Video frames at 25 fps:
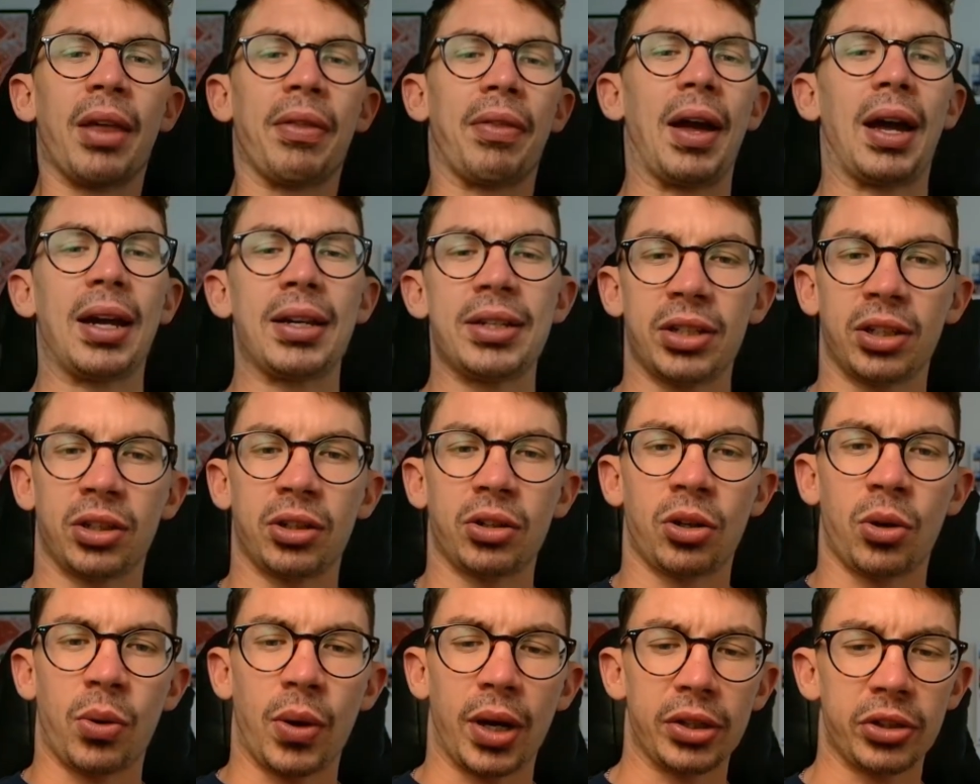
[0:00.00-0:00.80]
That is a
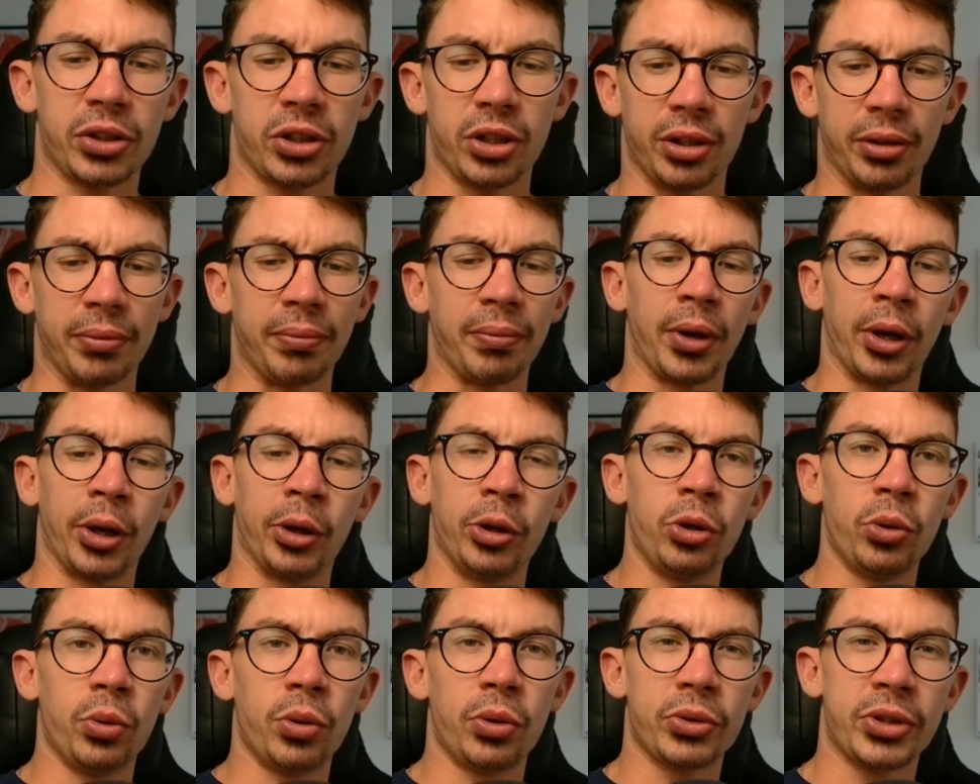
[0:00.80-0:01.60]
good question.
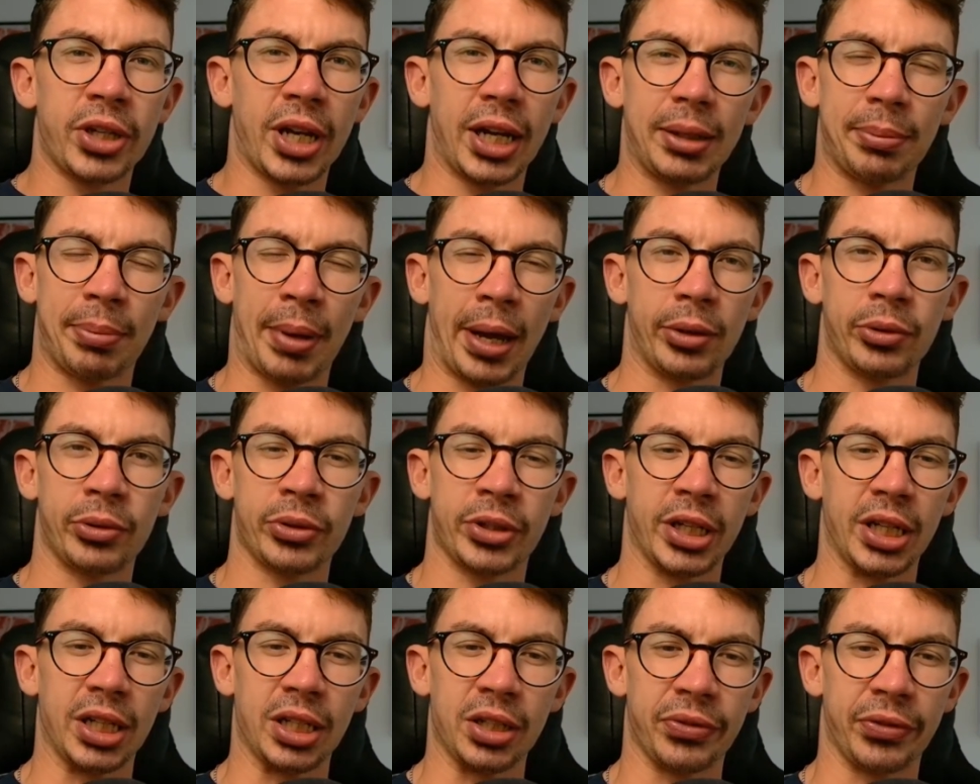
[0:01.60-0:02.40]
Who will take
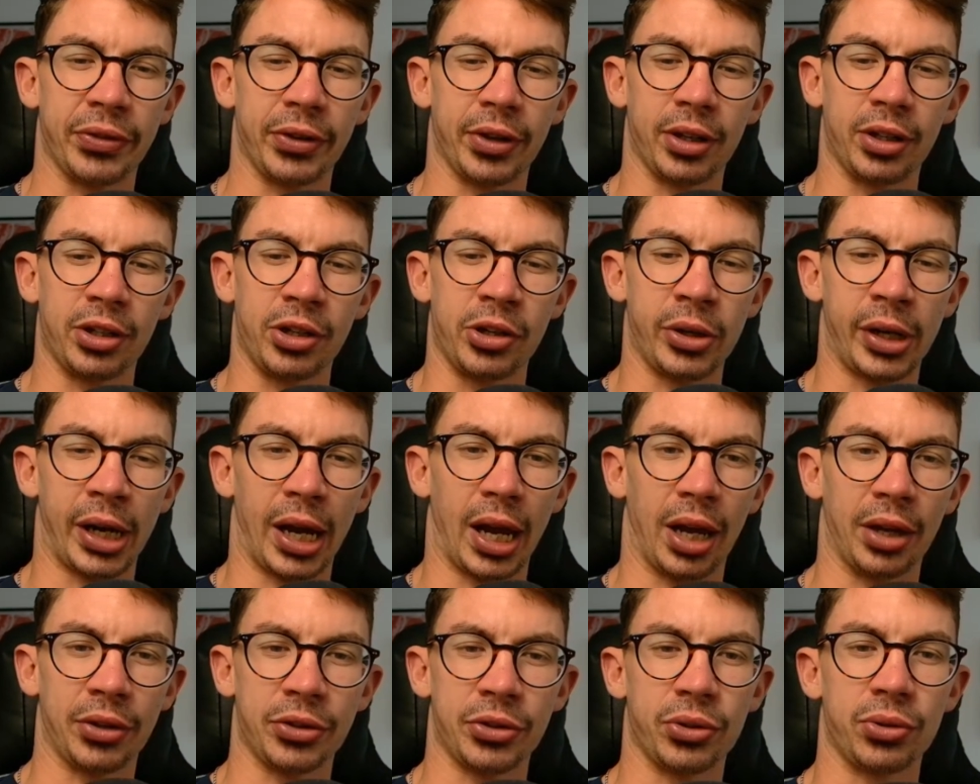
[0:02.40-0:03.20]
penalties for
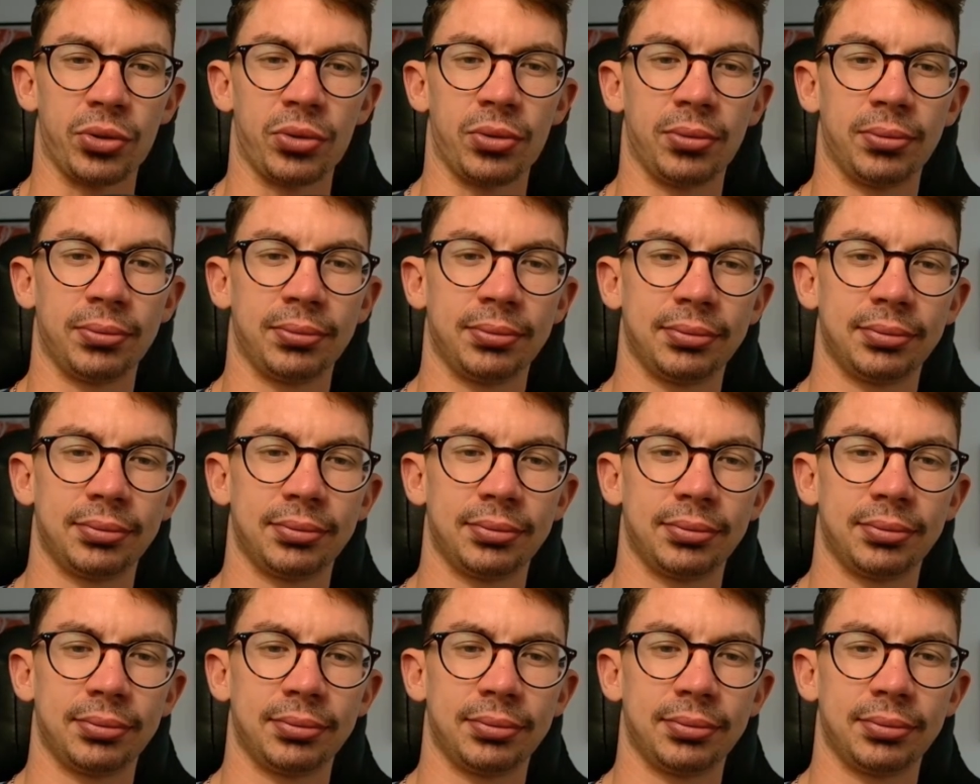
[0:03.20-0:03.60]
Newcastle?